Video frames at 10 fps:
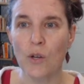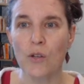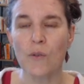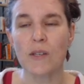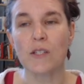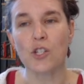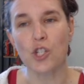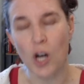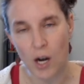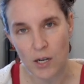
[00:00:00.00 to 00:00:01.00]
you this
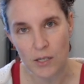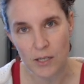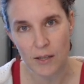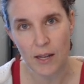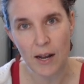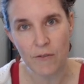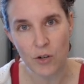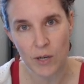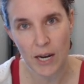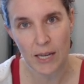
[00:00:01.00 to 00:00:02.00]
chart that I've
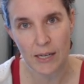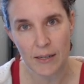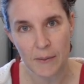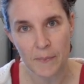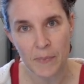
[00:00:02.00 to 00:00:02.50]
created